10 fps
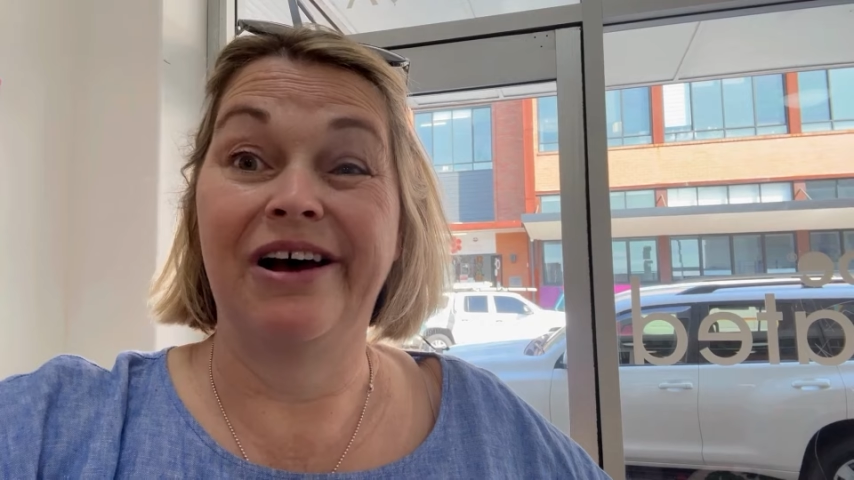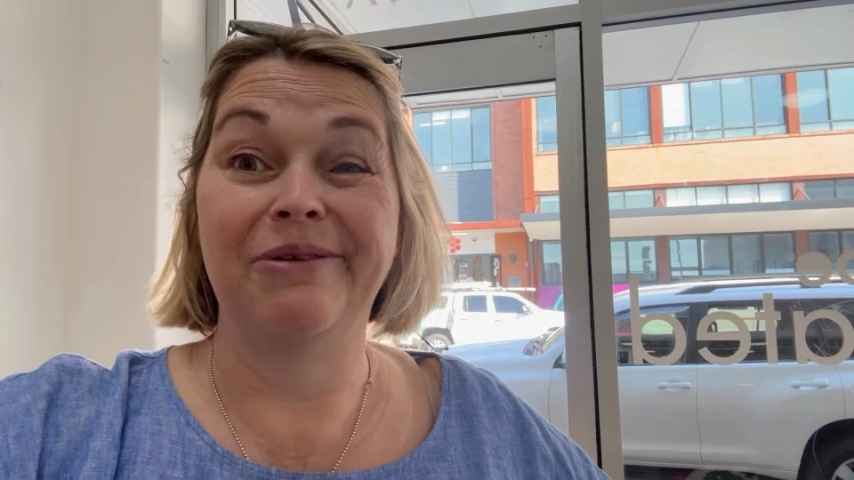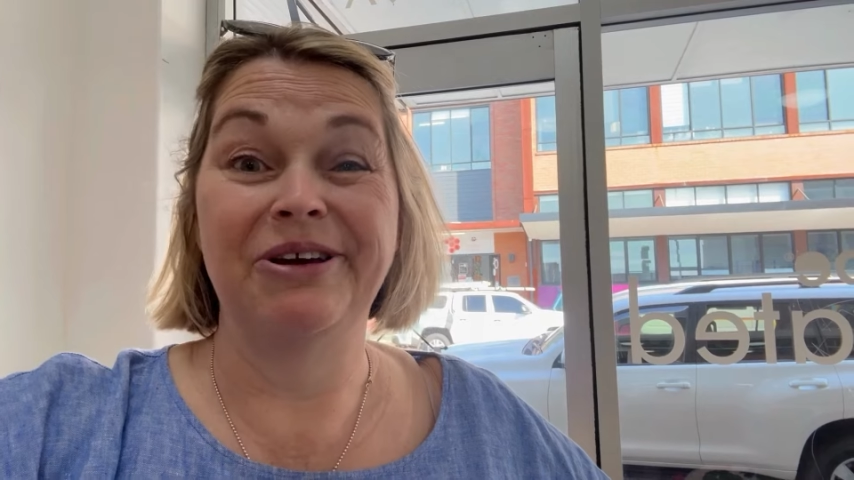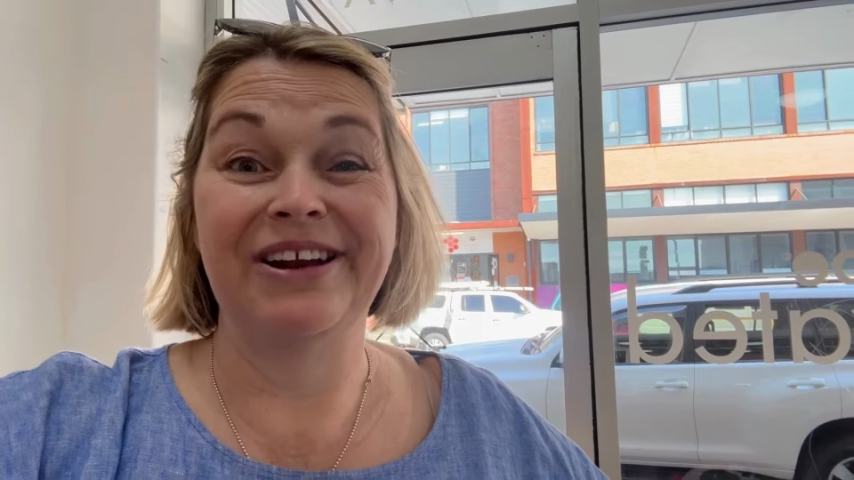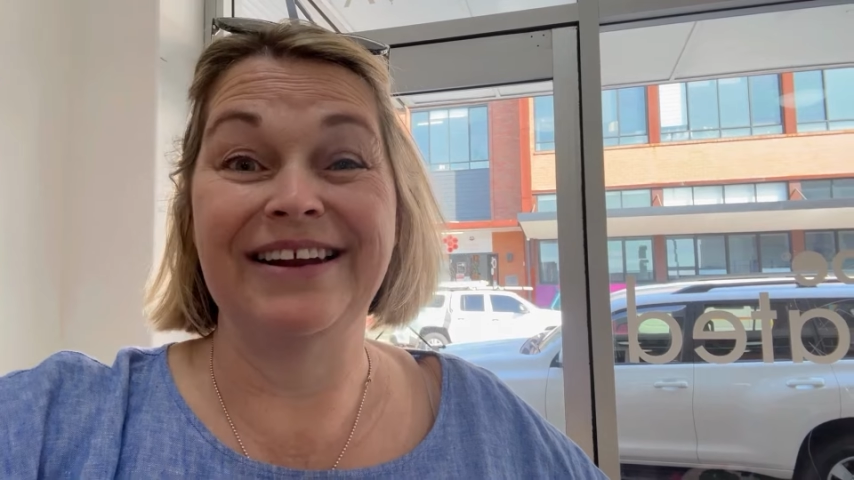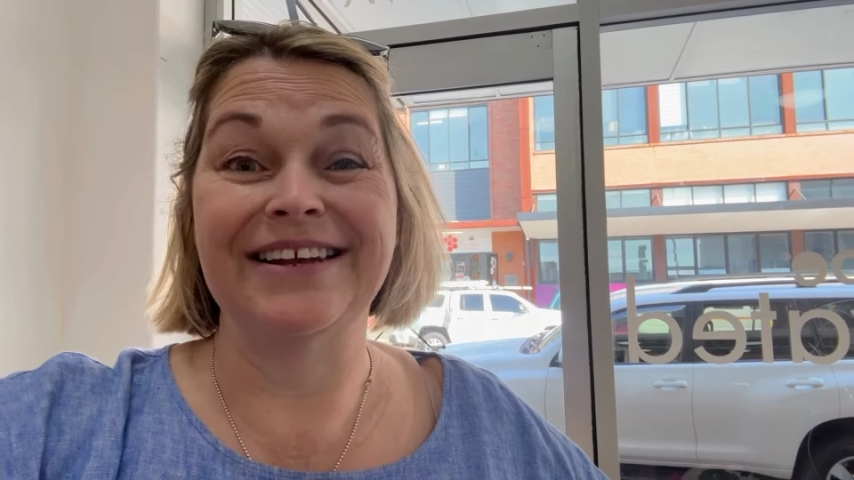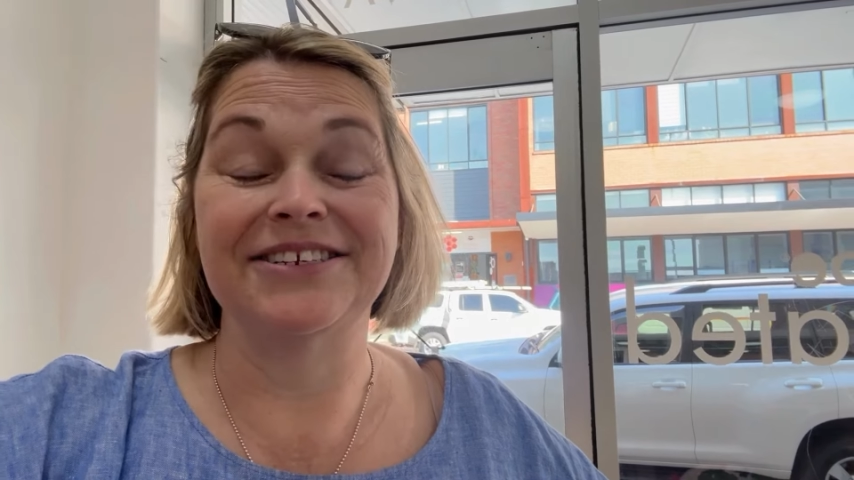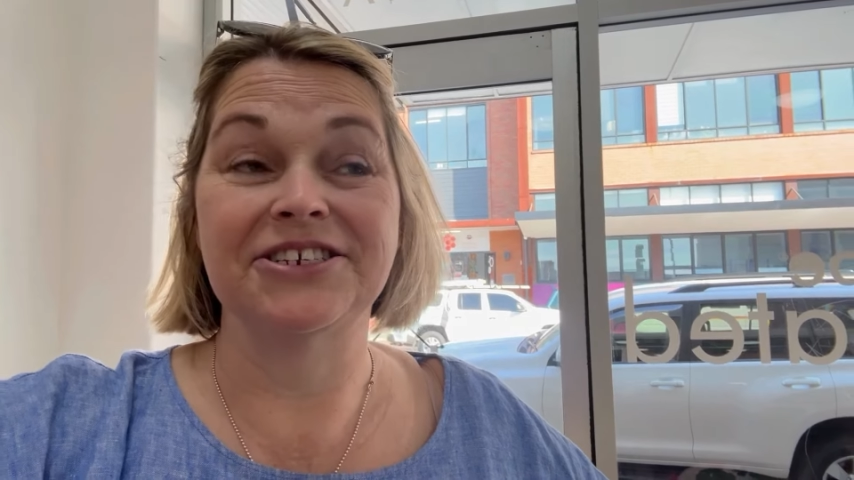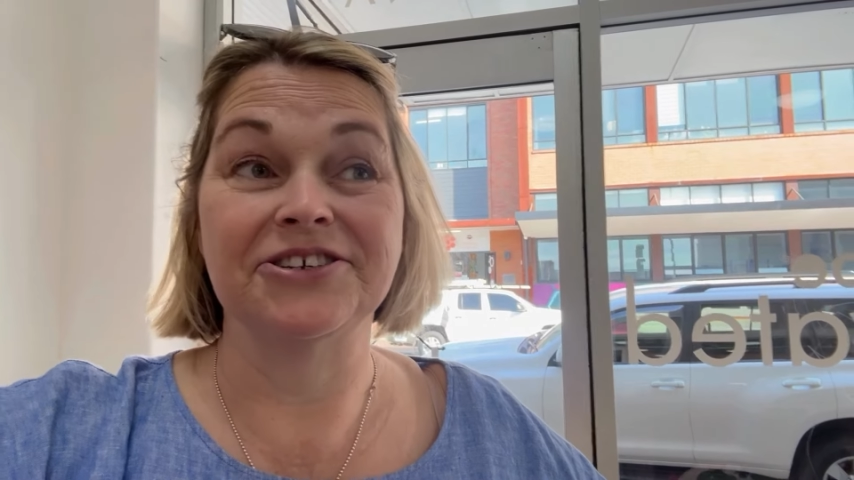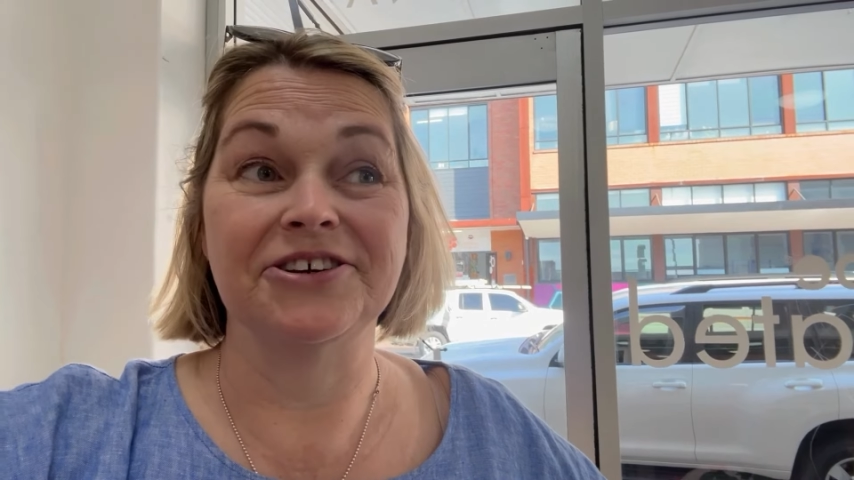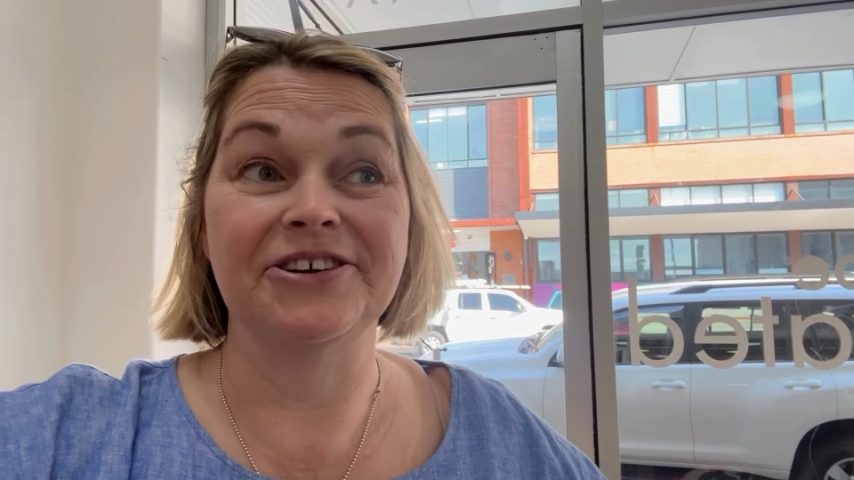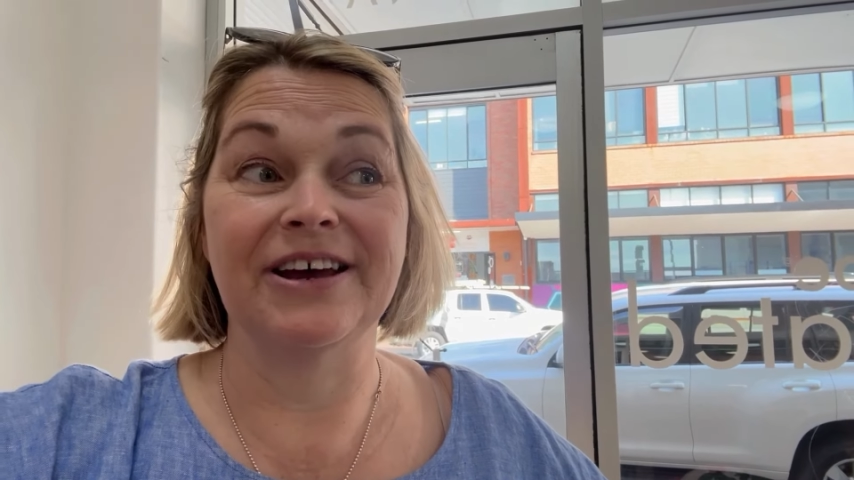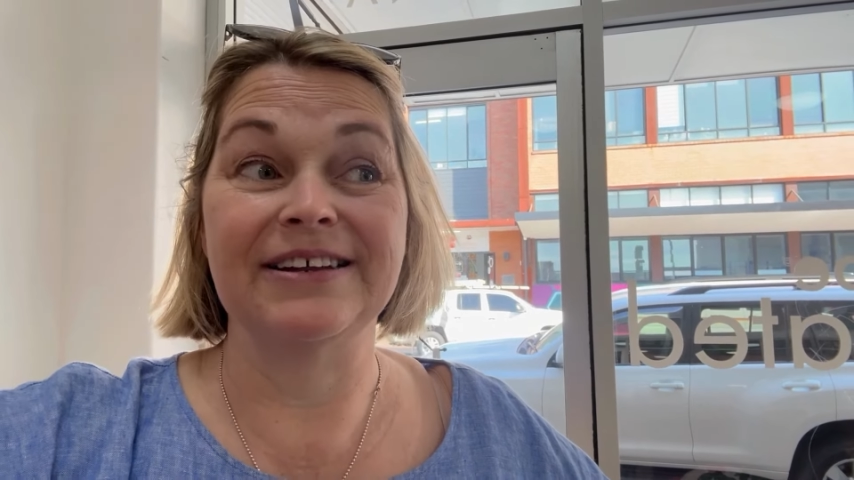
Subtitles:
I'm going to need to do